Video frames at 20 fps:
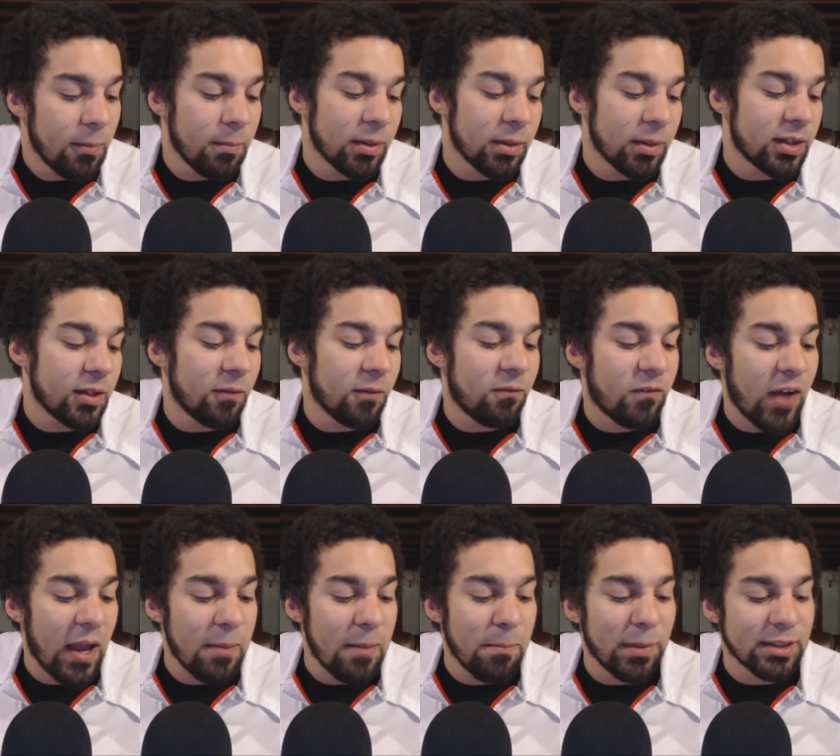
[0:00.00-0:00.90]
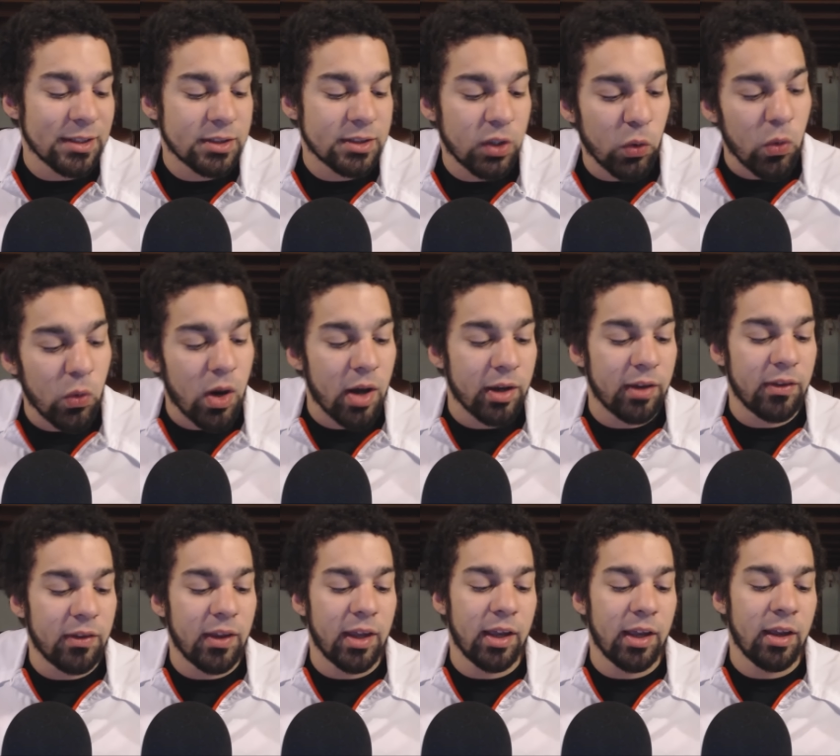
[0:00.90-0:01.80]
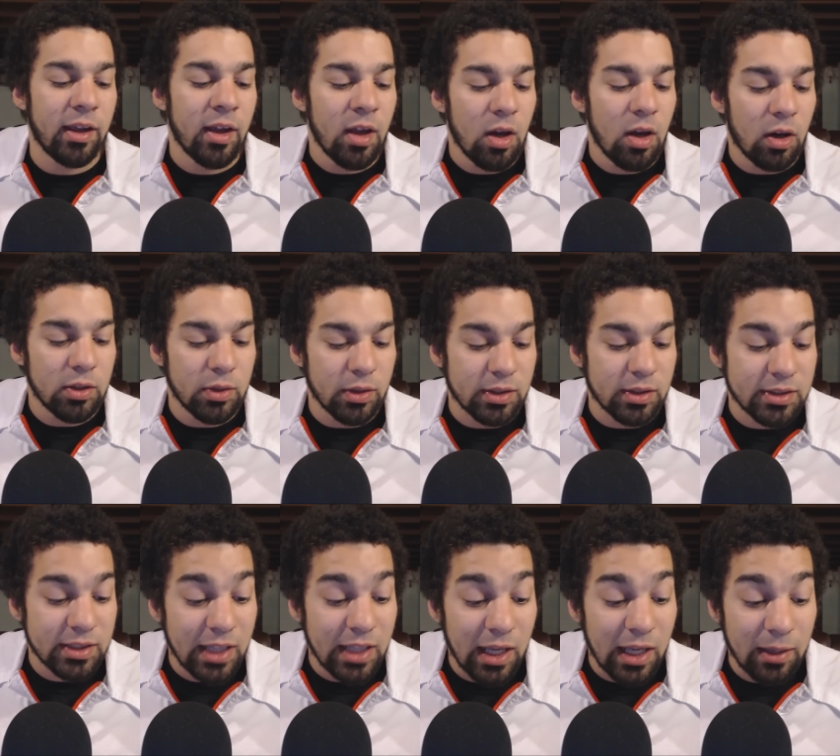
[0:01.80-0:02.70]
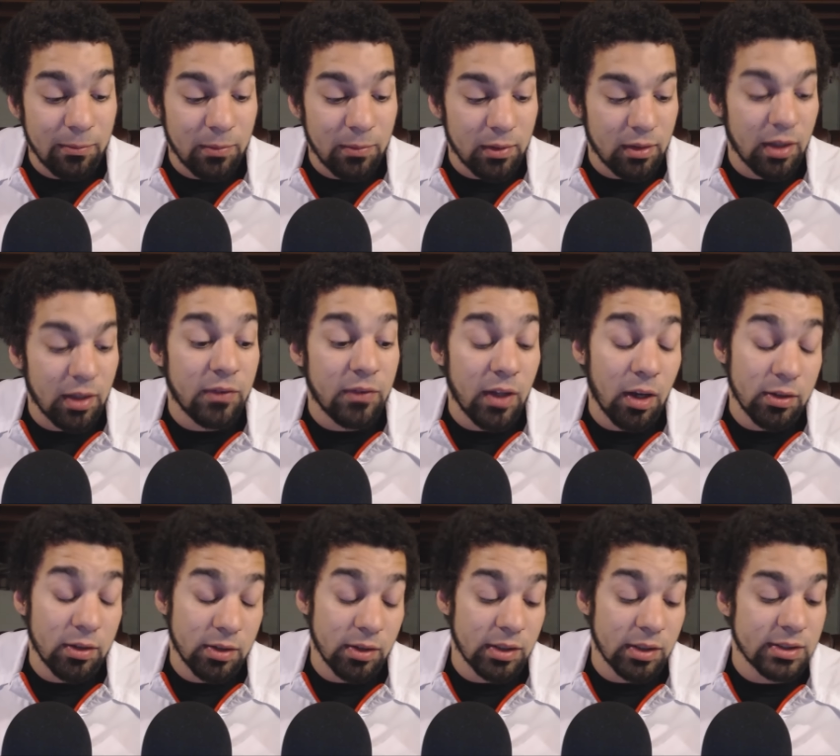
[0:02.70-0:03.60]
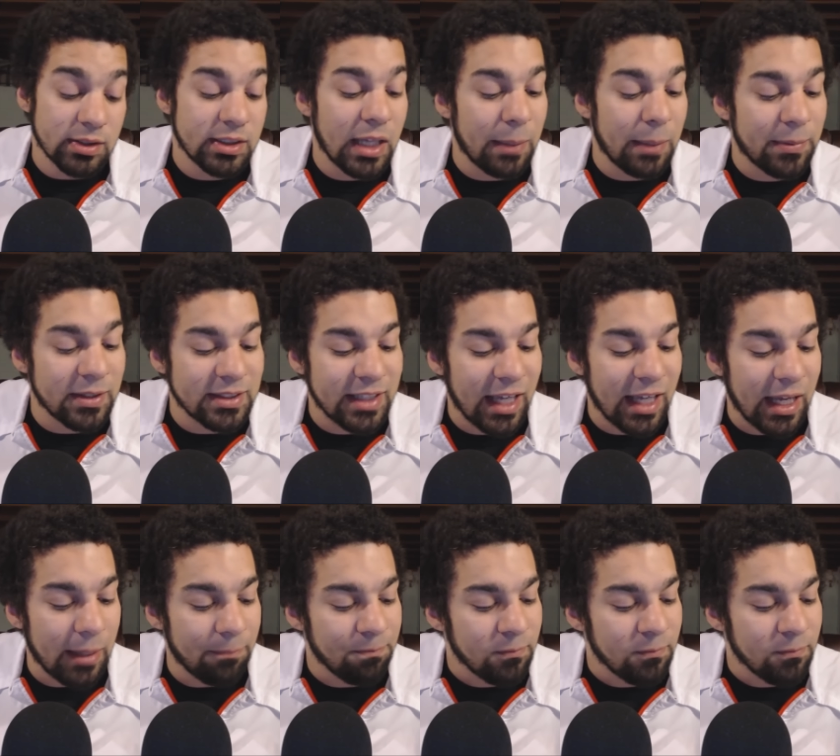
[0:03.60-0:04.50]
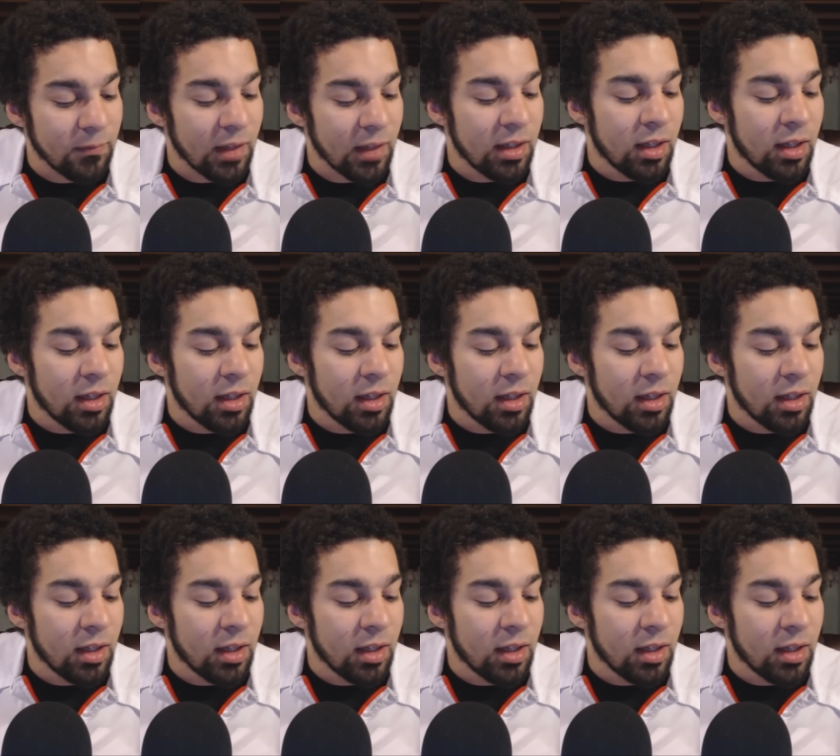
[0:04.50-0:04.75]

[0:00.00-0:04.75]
but the fight must go on and they are to escape if they are to escape this game